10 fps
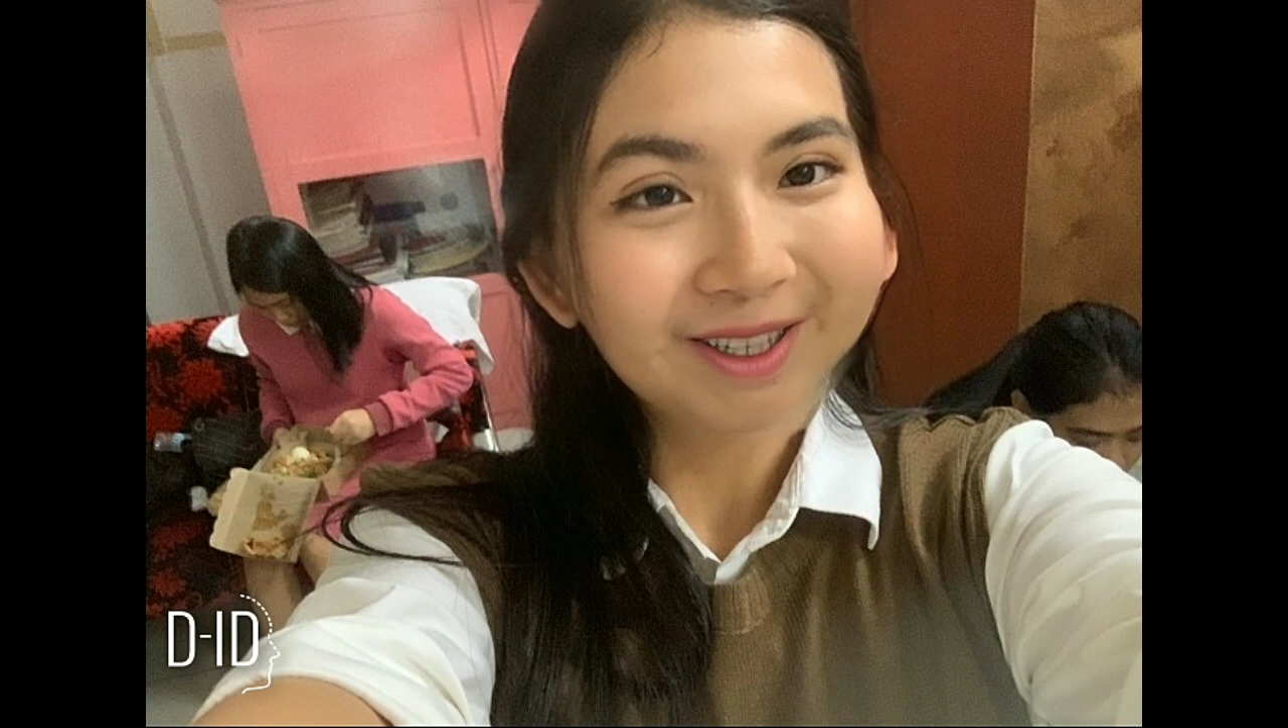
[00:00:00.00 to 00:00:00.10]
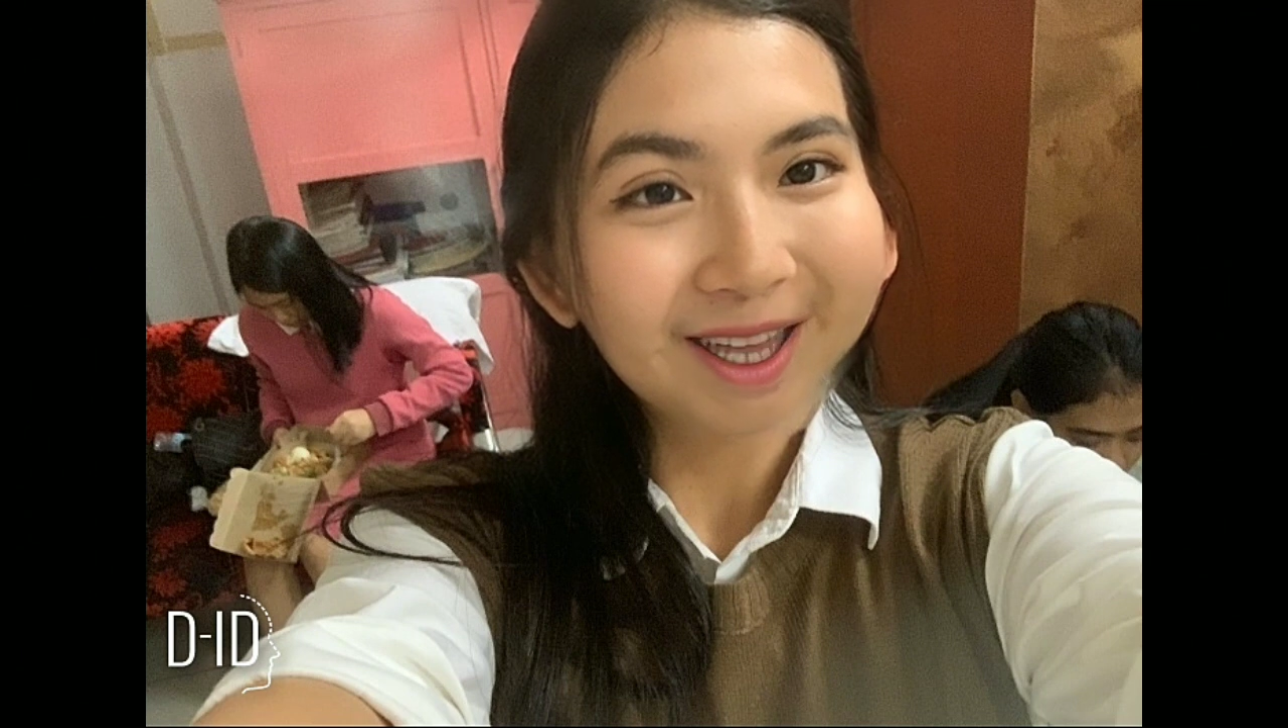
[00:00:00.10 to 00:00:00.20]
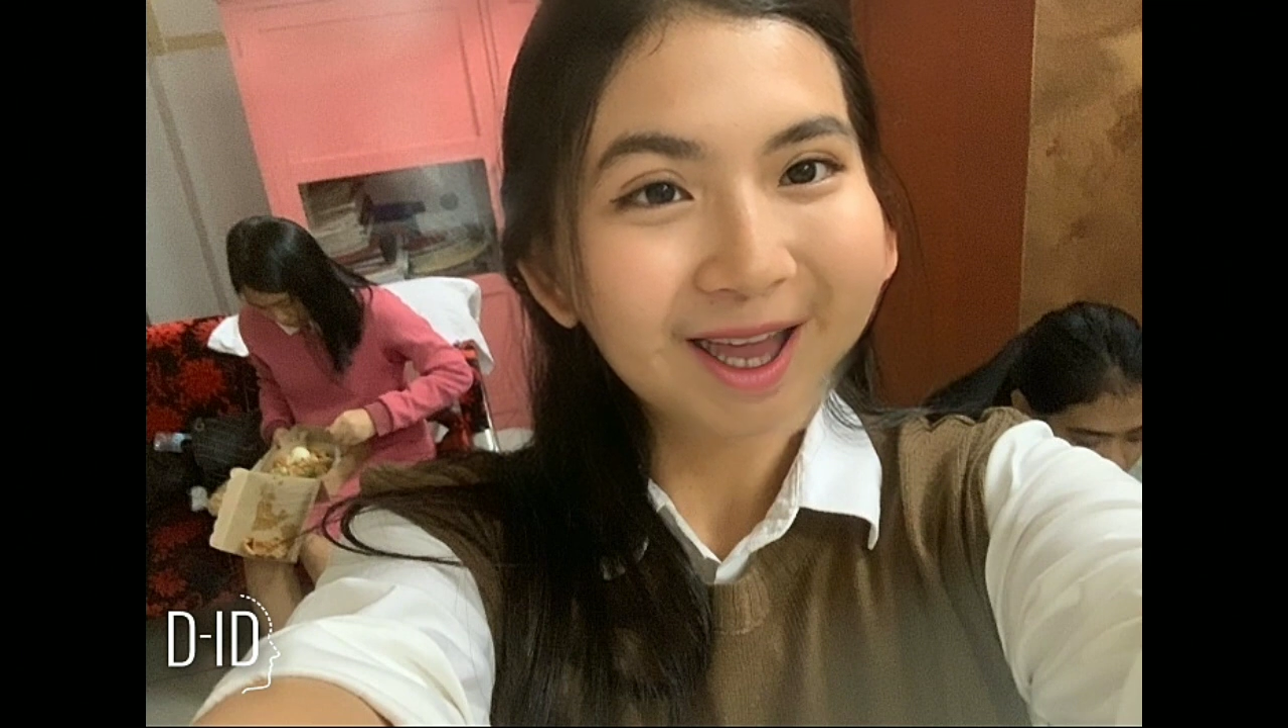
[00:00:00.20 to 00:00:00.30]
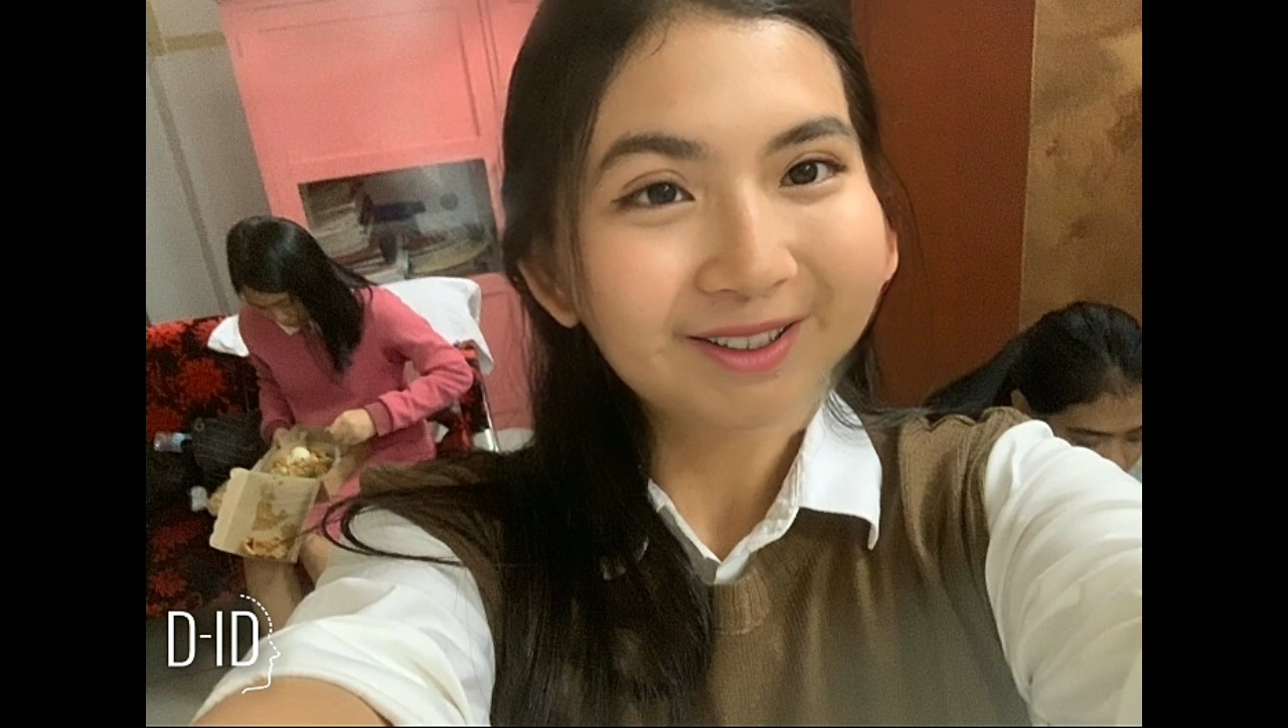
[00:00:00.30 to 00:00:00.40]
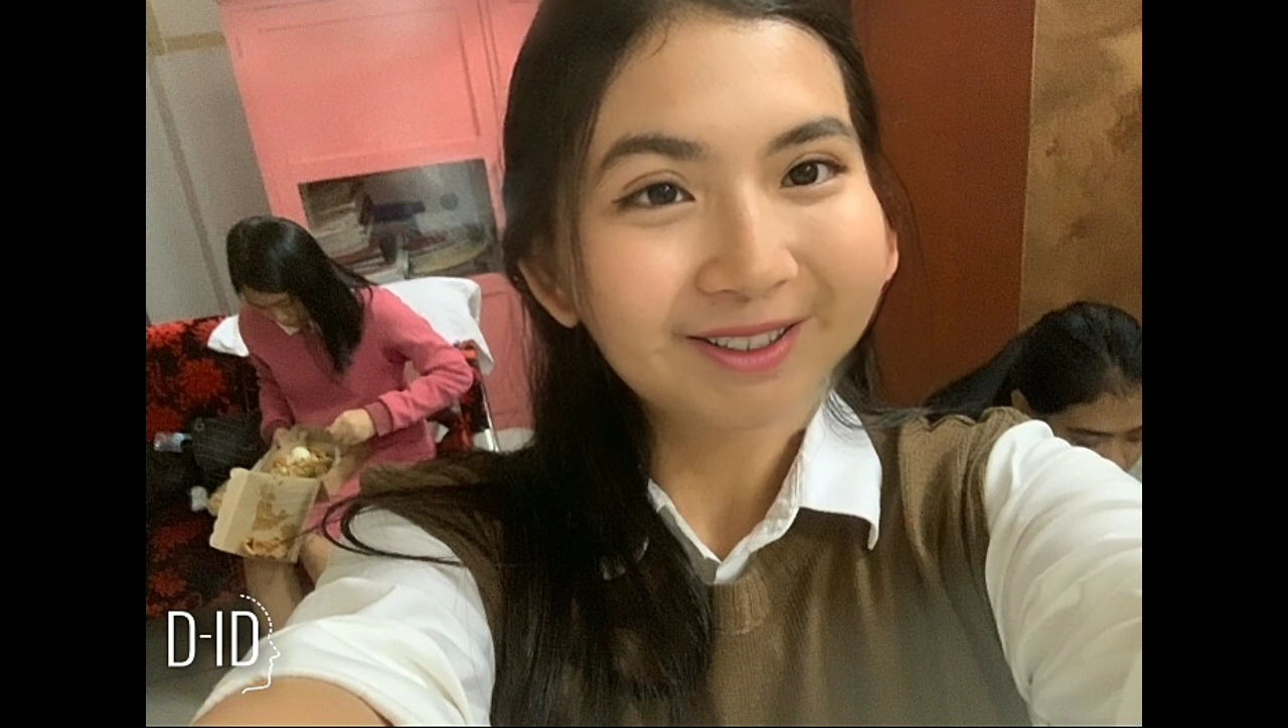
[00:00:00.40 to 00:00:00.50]

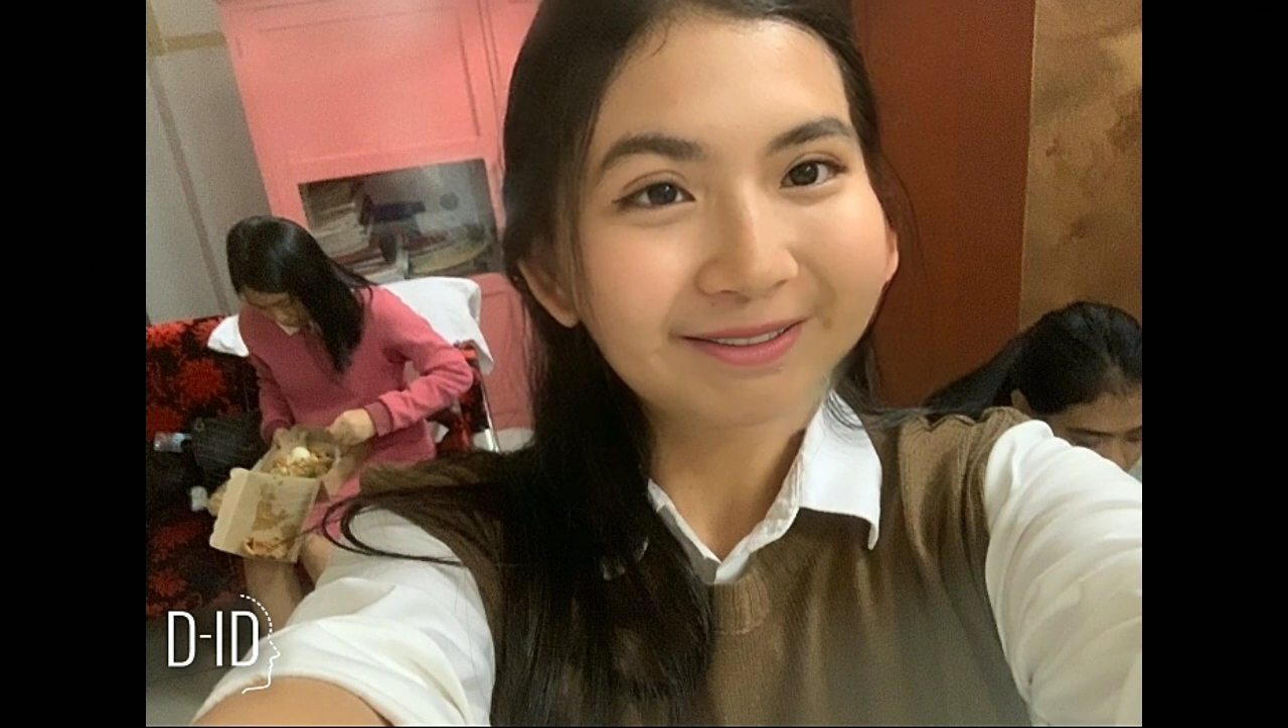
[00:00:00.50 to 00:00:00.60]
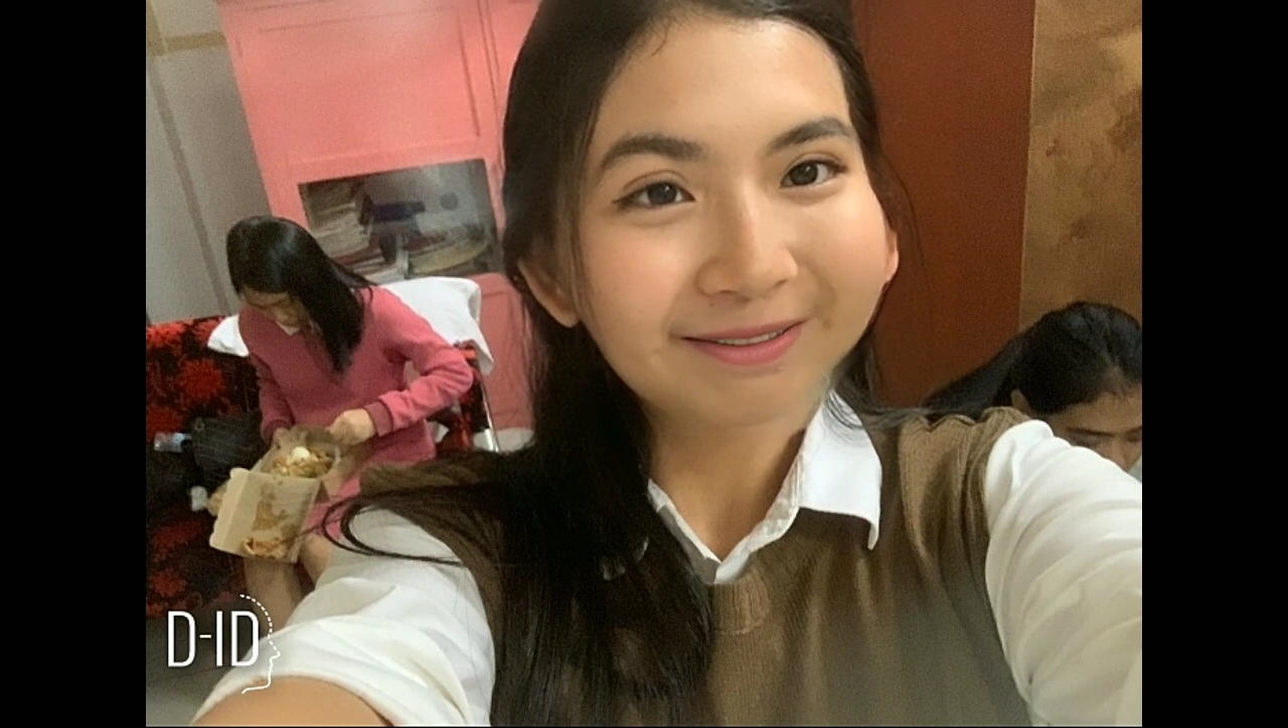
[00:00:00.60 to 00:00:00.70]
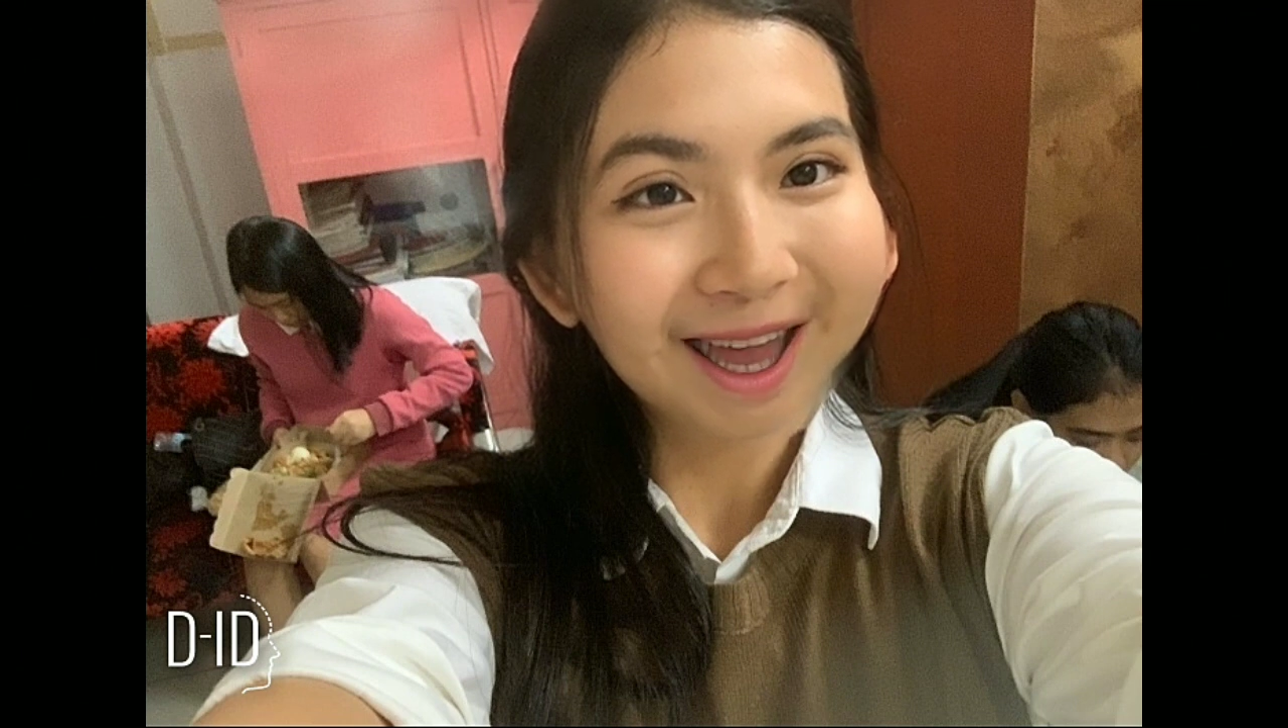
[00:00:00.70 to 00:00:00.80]
uncover.